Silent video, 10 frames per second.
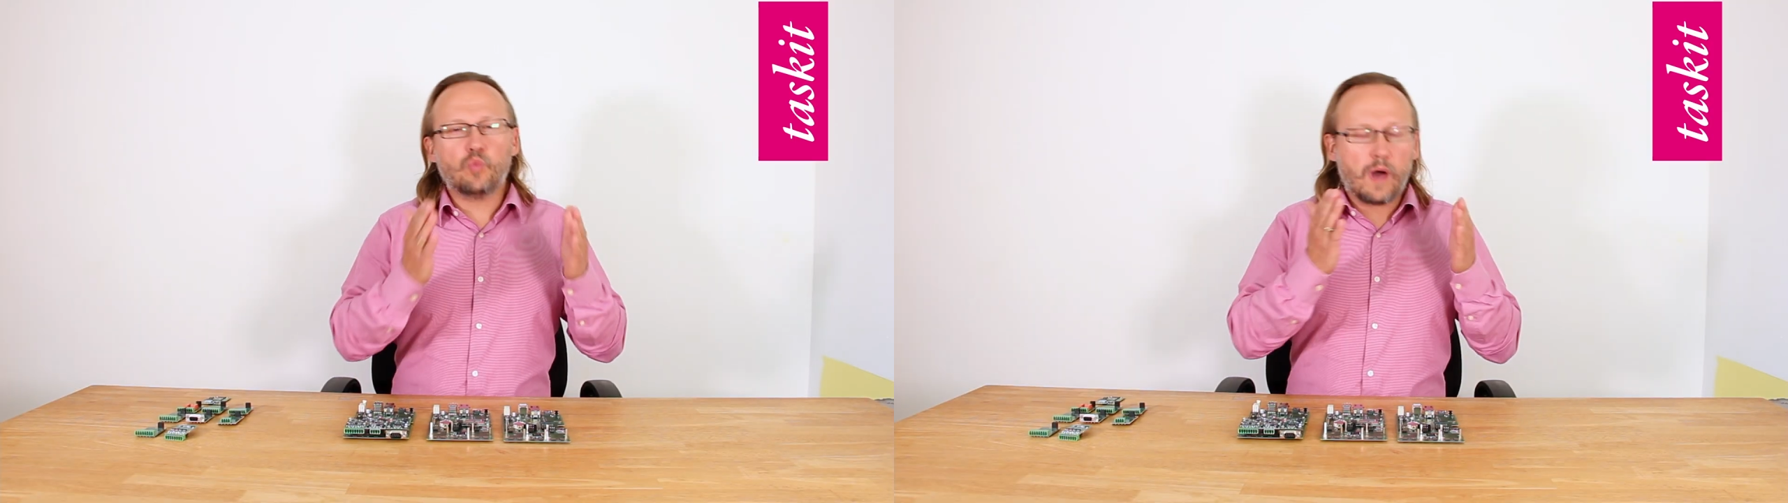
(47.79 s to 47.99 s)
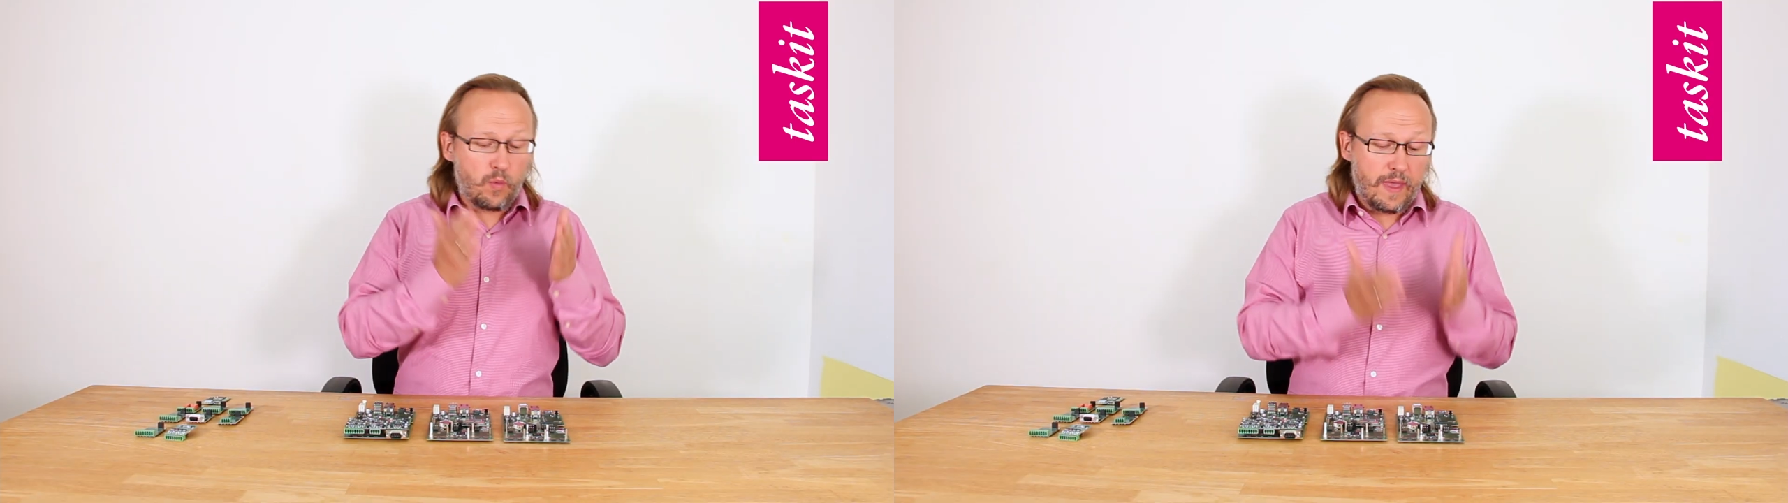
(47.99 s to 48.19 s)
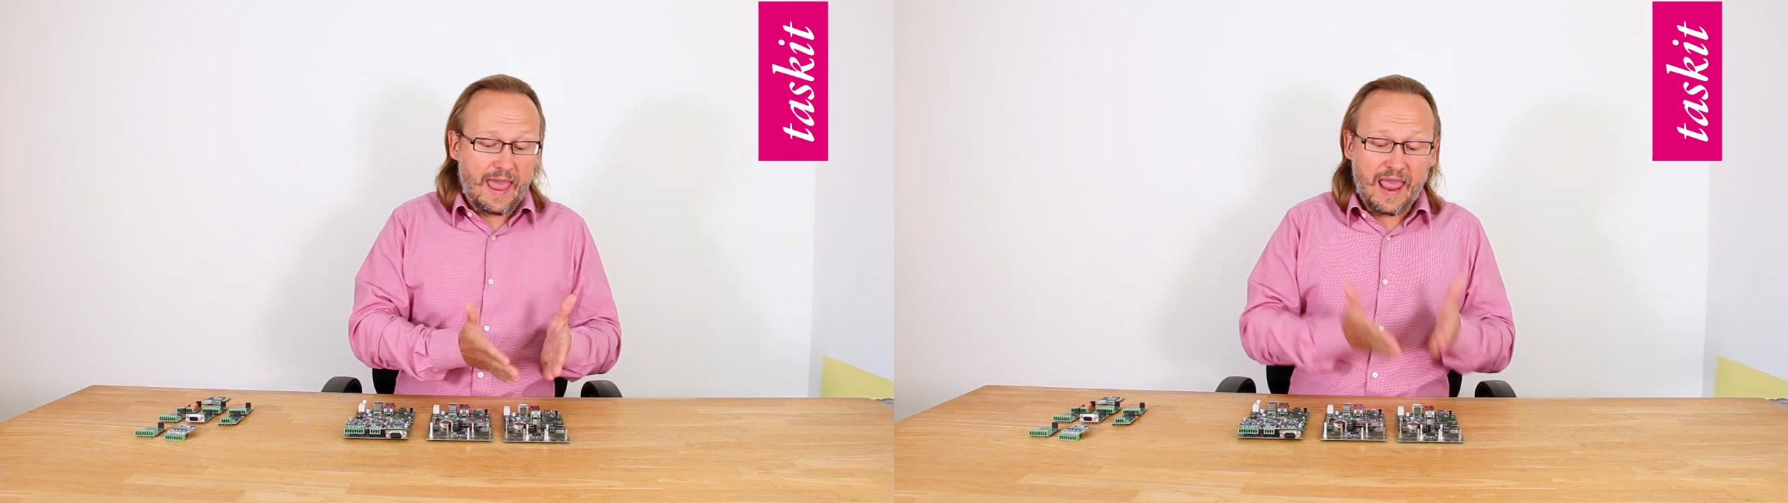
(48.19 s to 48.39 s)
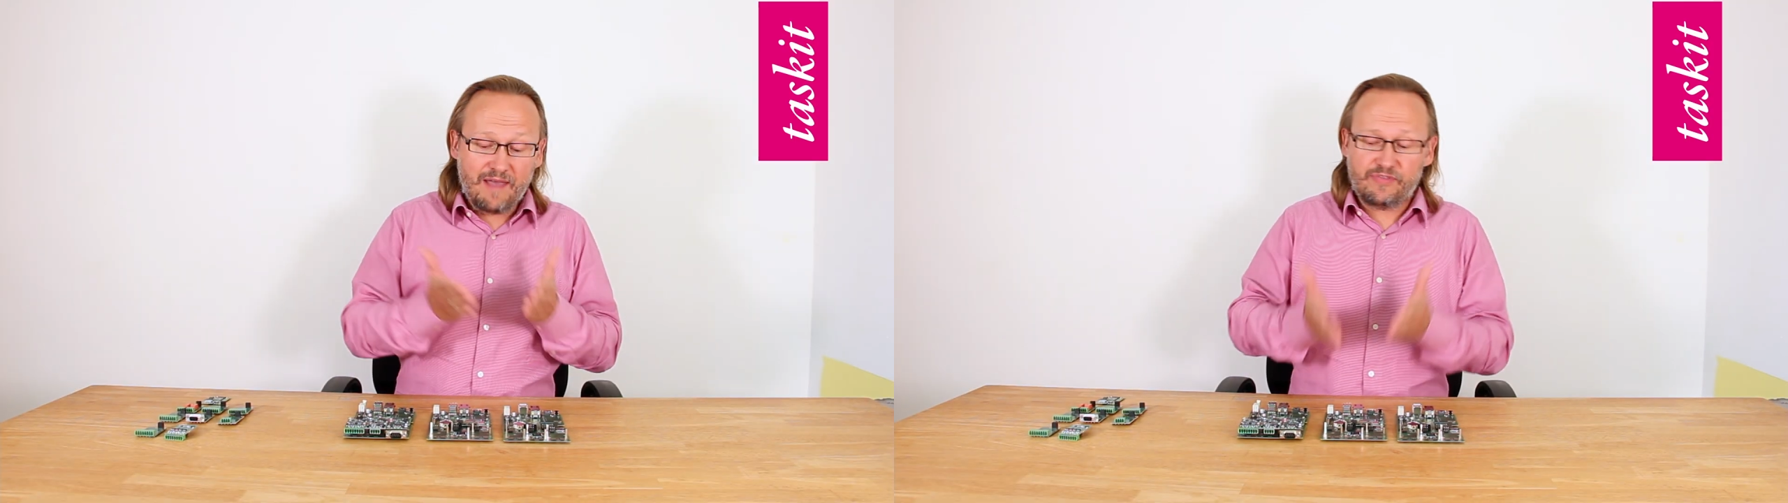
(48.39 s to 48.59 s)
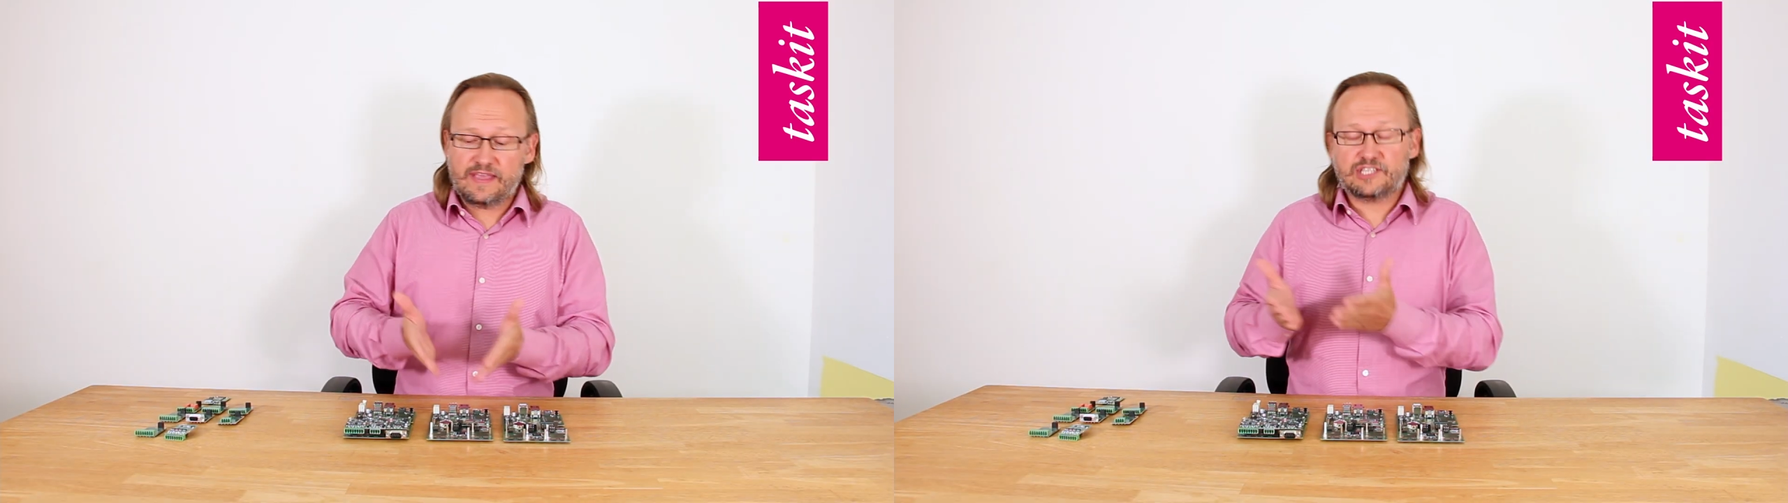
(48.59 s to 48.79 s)
why we
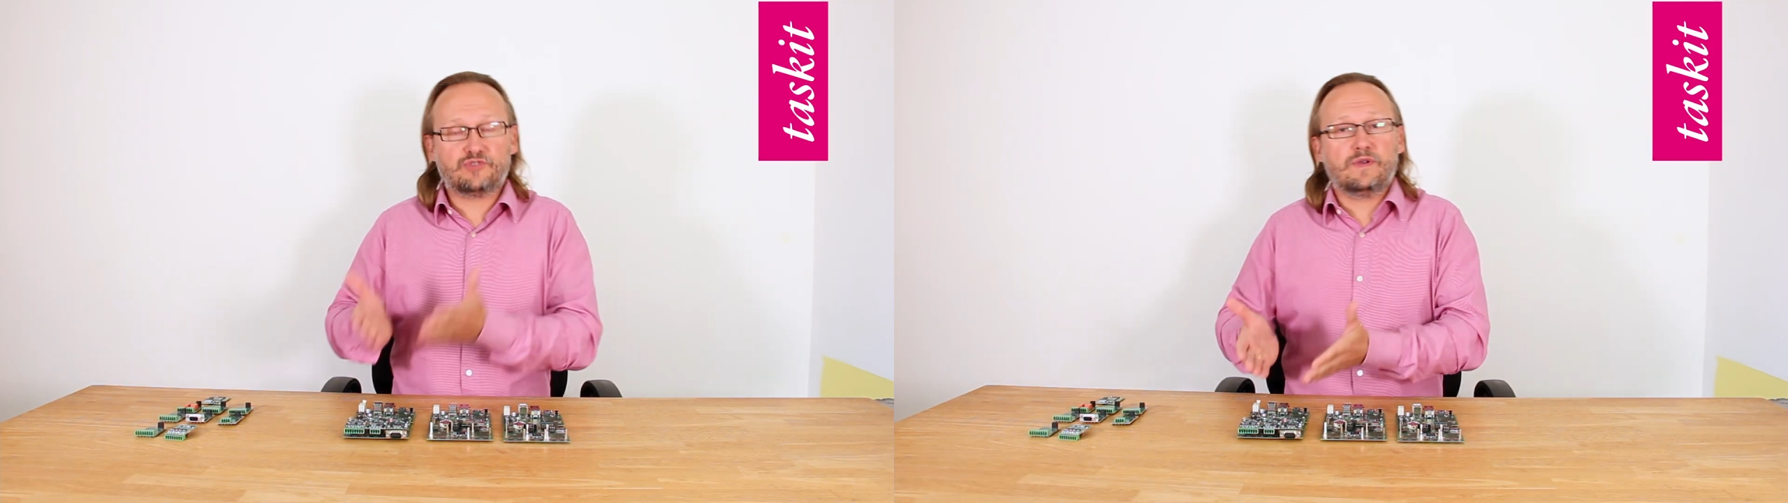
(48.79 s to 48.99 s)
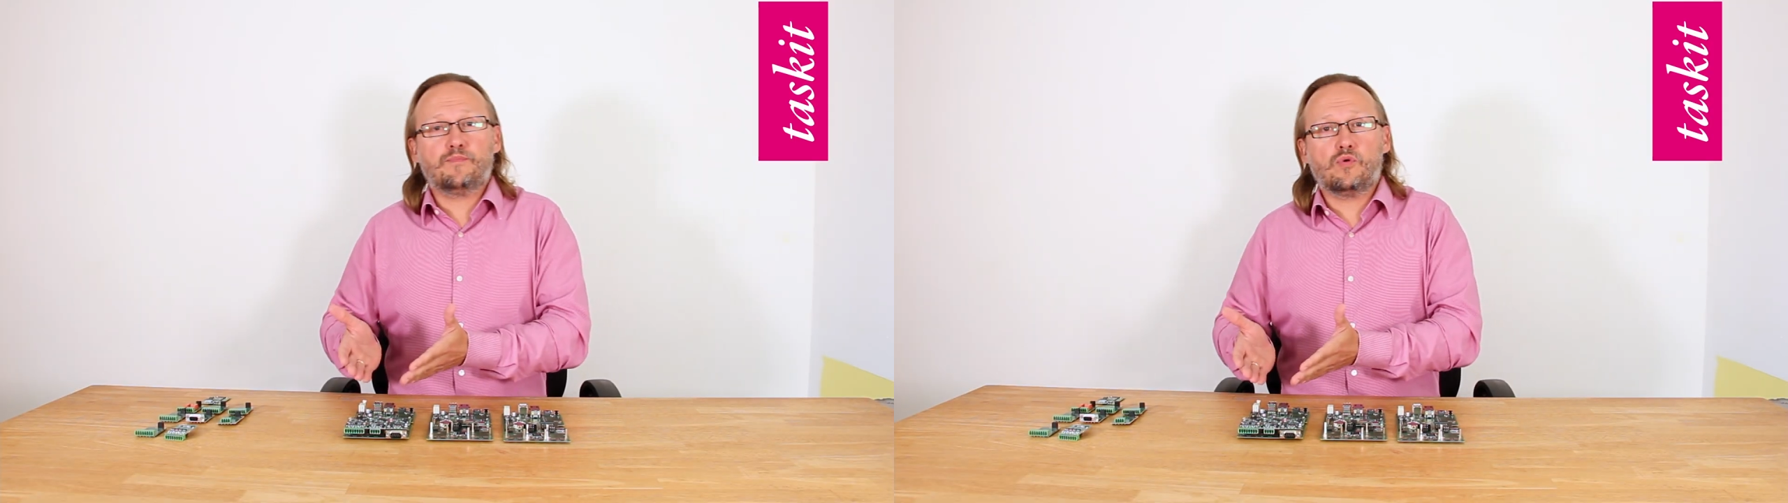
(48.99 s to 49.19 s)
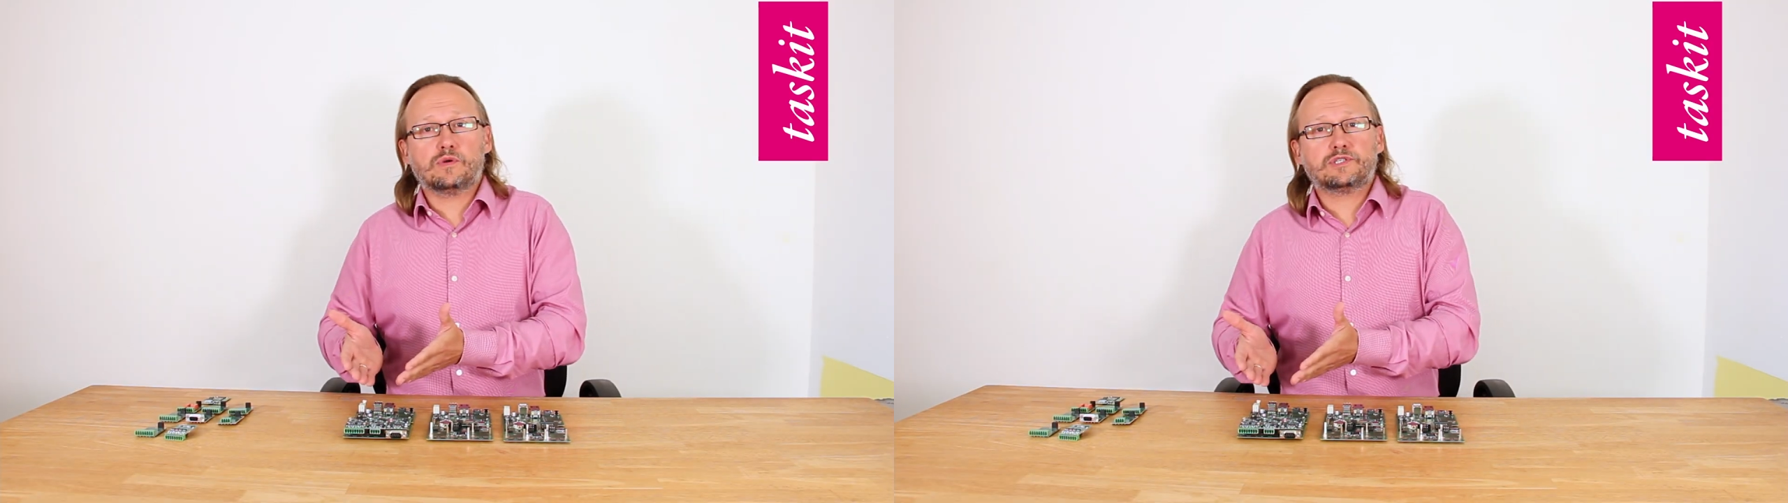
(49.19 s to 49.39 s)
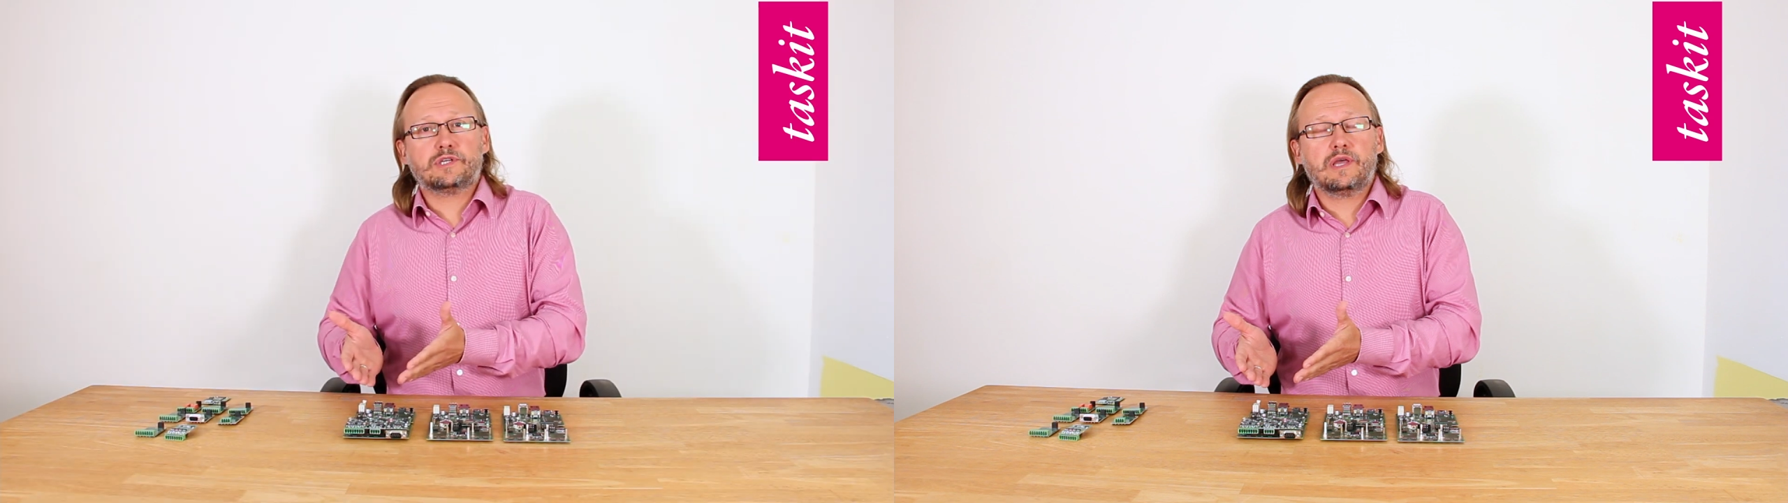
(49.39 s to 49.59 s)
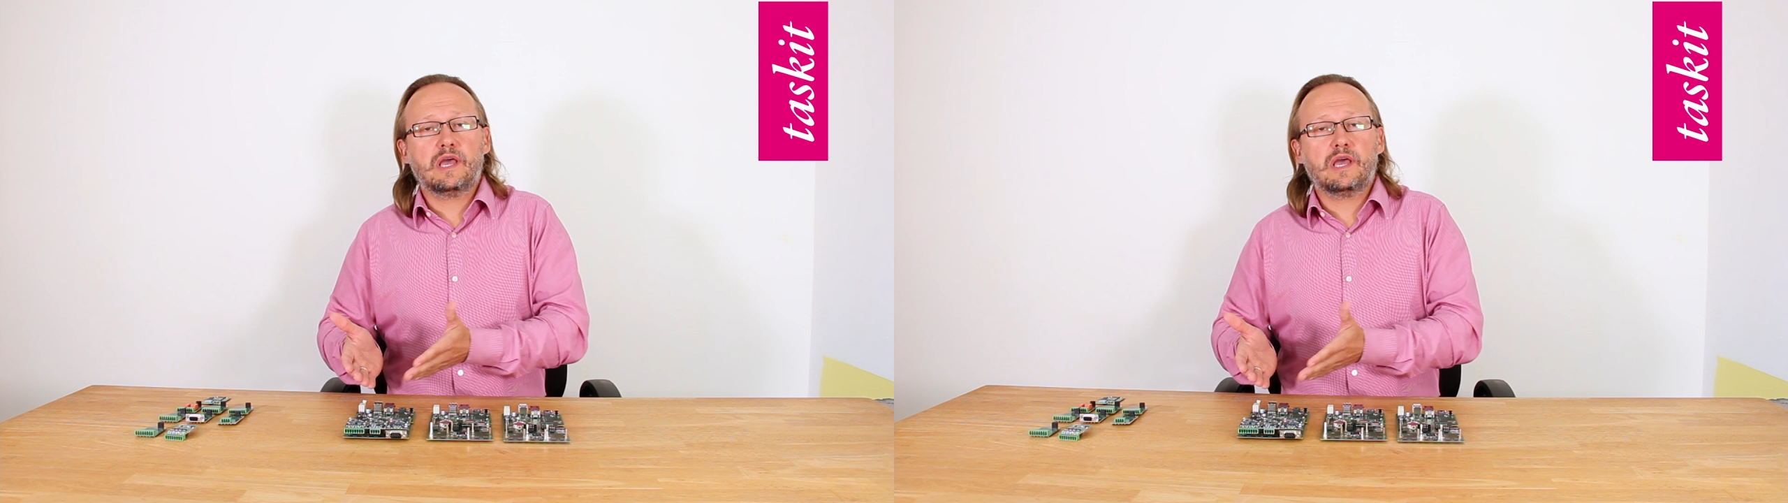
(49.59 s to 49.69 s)
have these three boards.